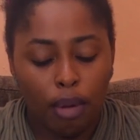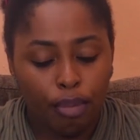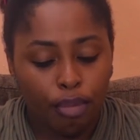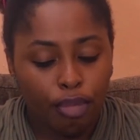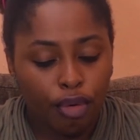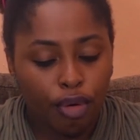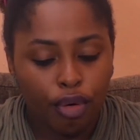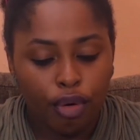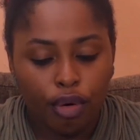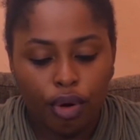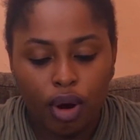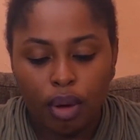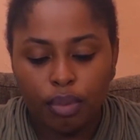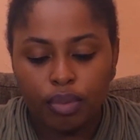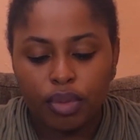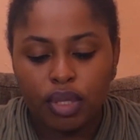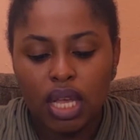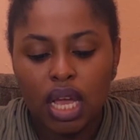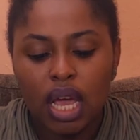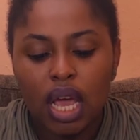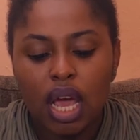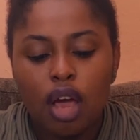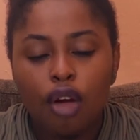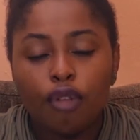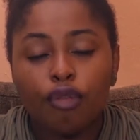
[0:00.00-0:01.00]
Programs
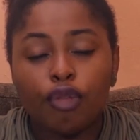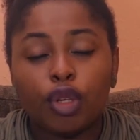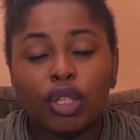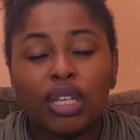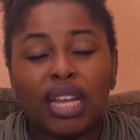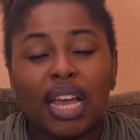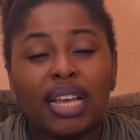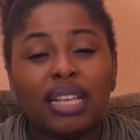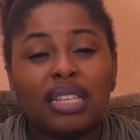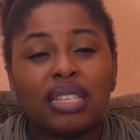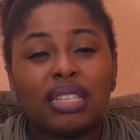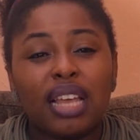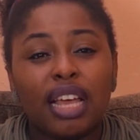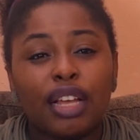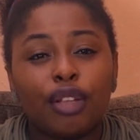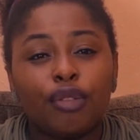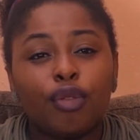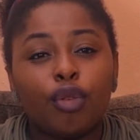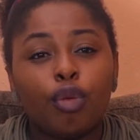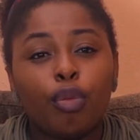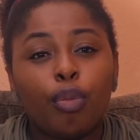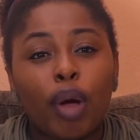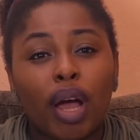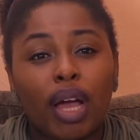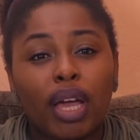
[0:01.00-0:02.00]
for their
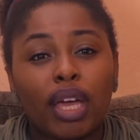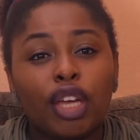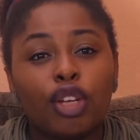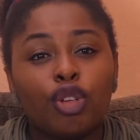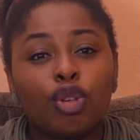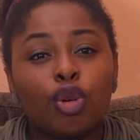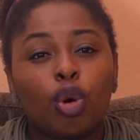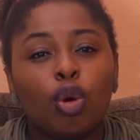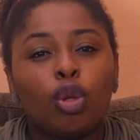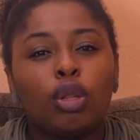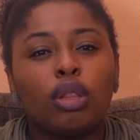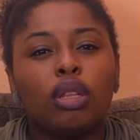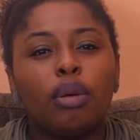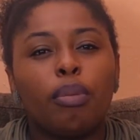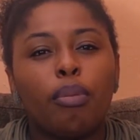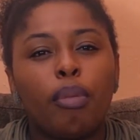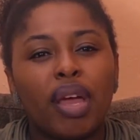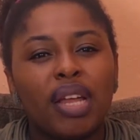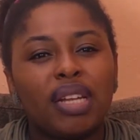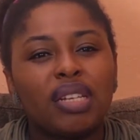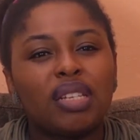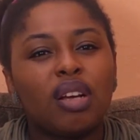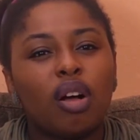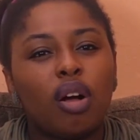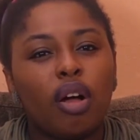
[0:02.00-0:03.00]
insightful package on the
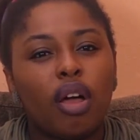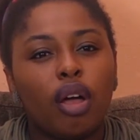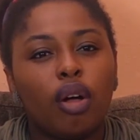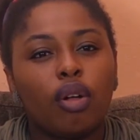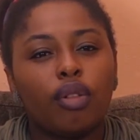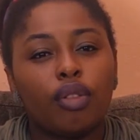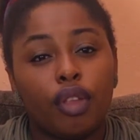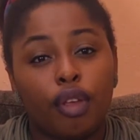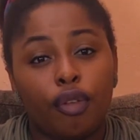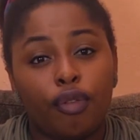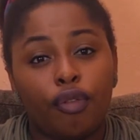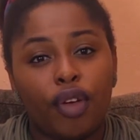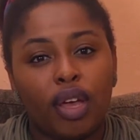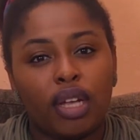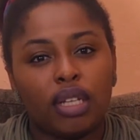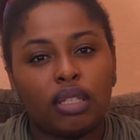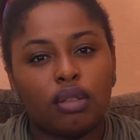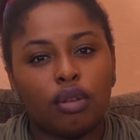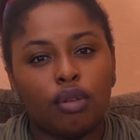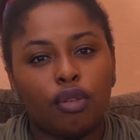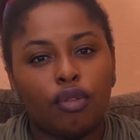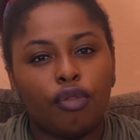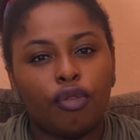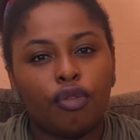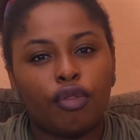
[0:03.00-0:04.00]
mental health effects
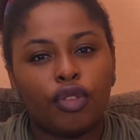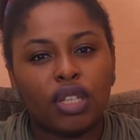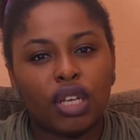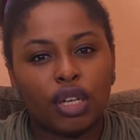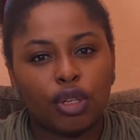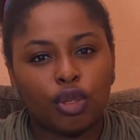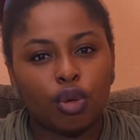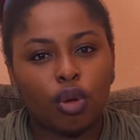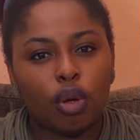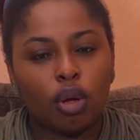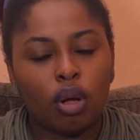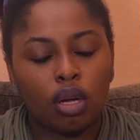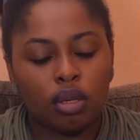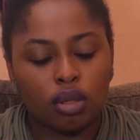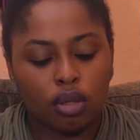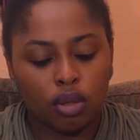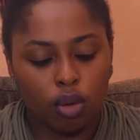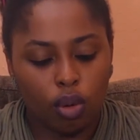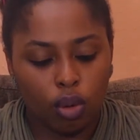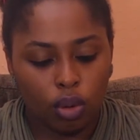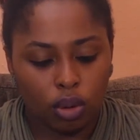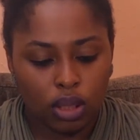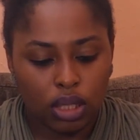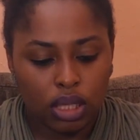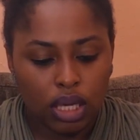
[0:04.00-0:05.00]
of sexual
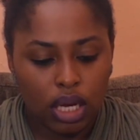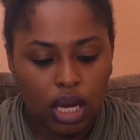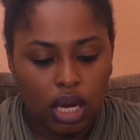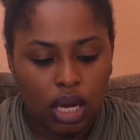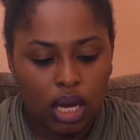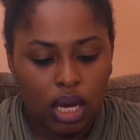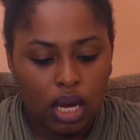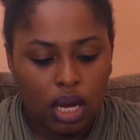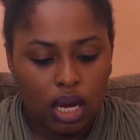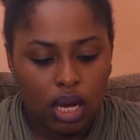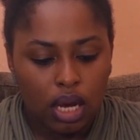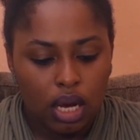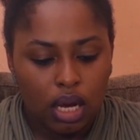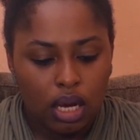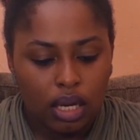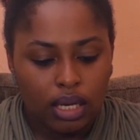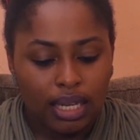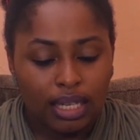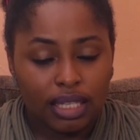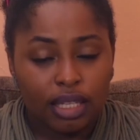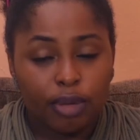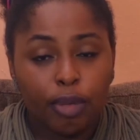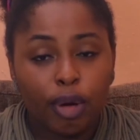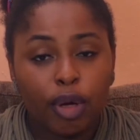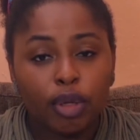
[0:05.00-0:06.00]
assault.
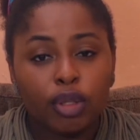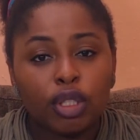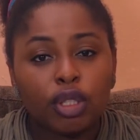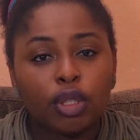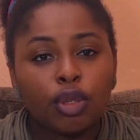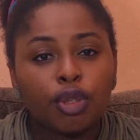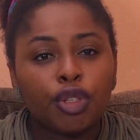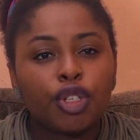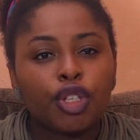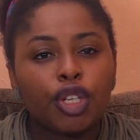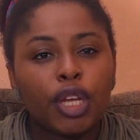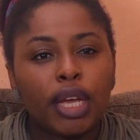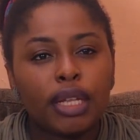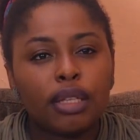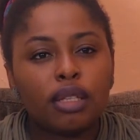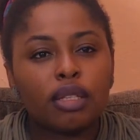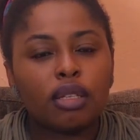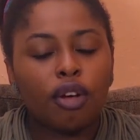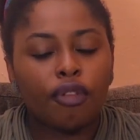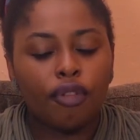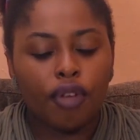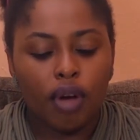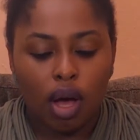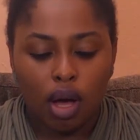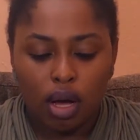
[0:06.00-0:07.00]
That's about it on Shades
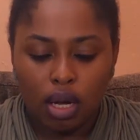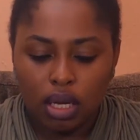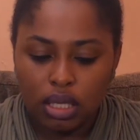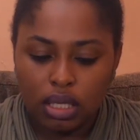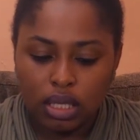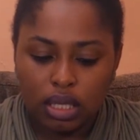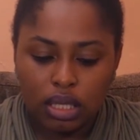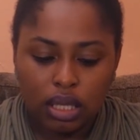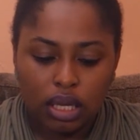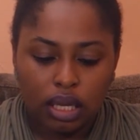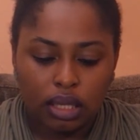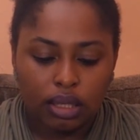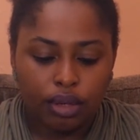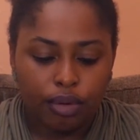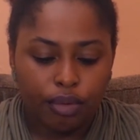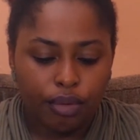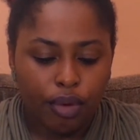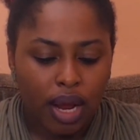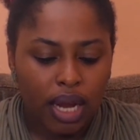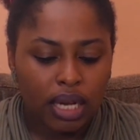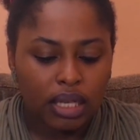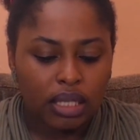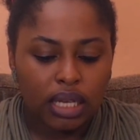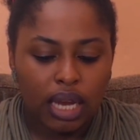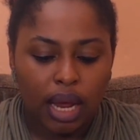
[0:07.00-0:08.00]
of Us, the
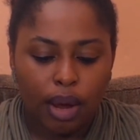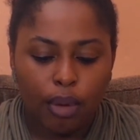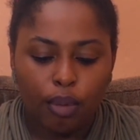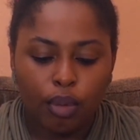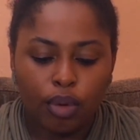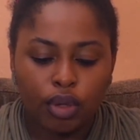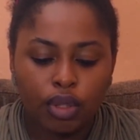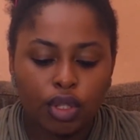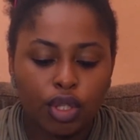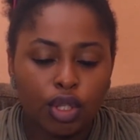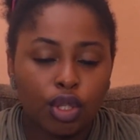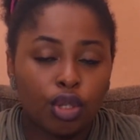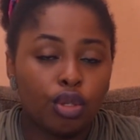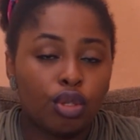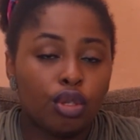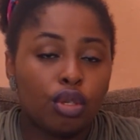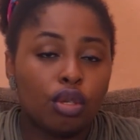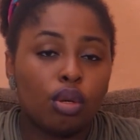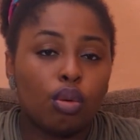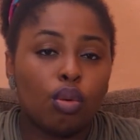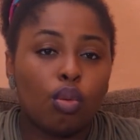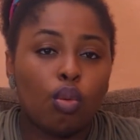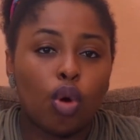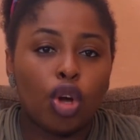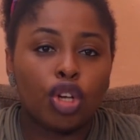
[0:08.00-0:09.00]
rant. I want you
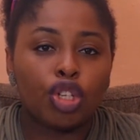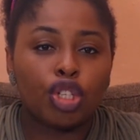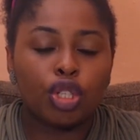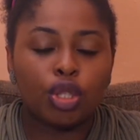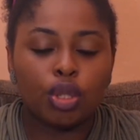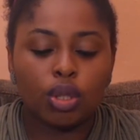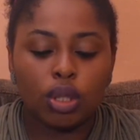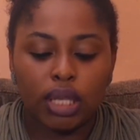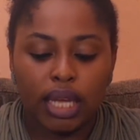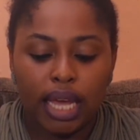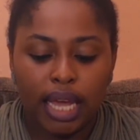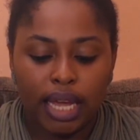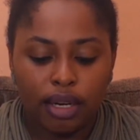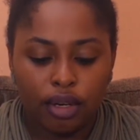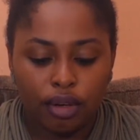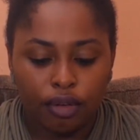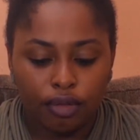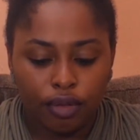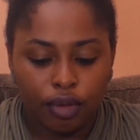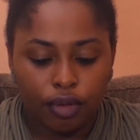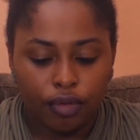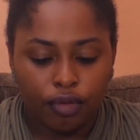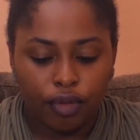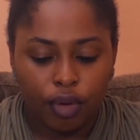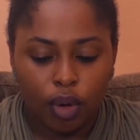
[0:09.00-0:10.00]
to watch to the end
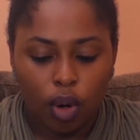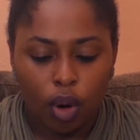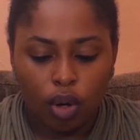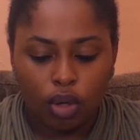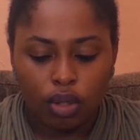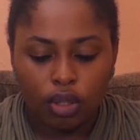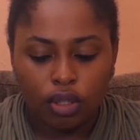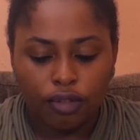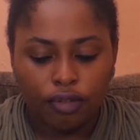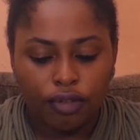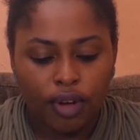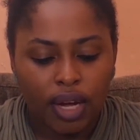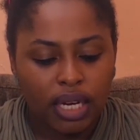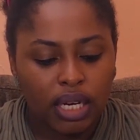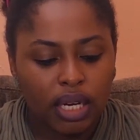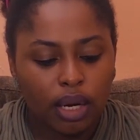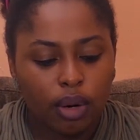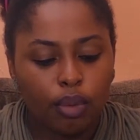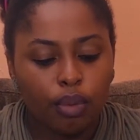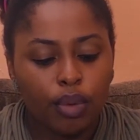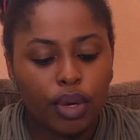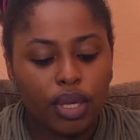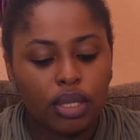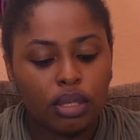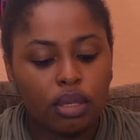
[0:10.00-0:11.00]
of the vlog to find
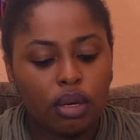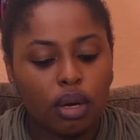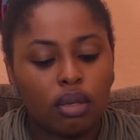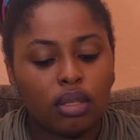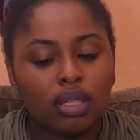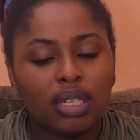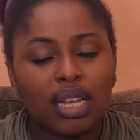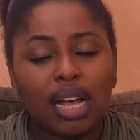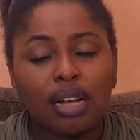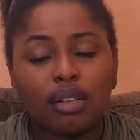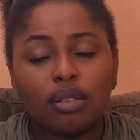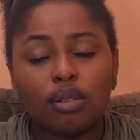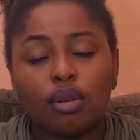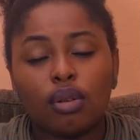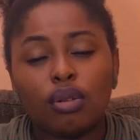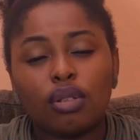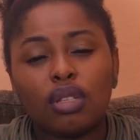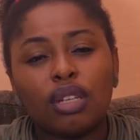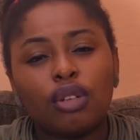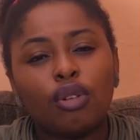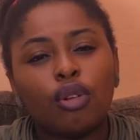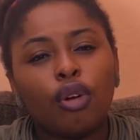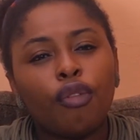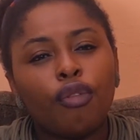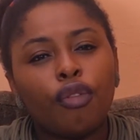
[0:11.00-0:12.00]
out ways to contact us.
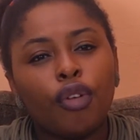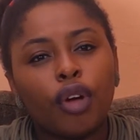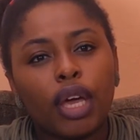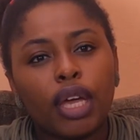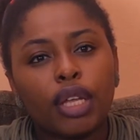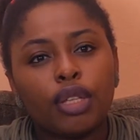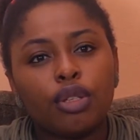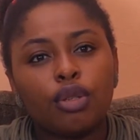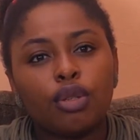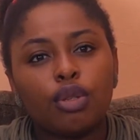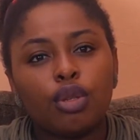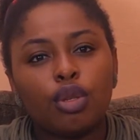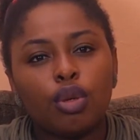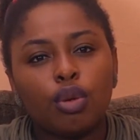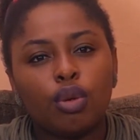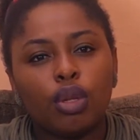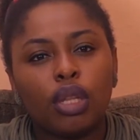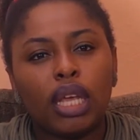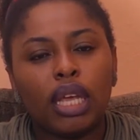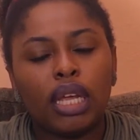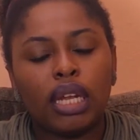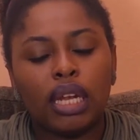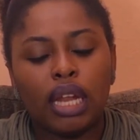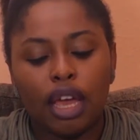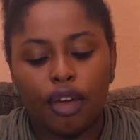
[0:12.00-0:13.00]
And don't forget to tune
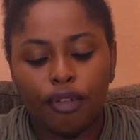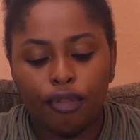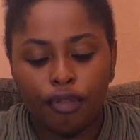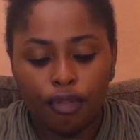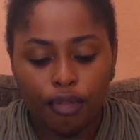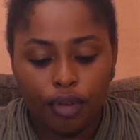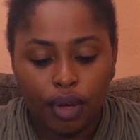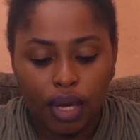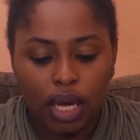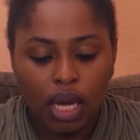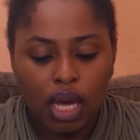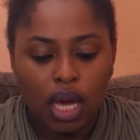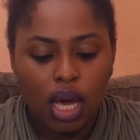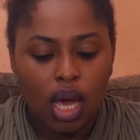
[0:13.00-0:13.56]
in every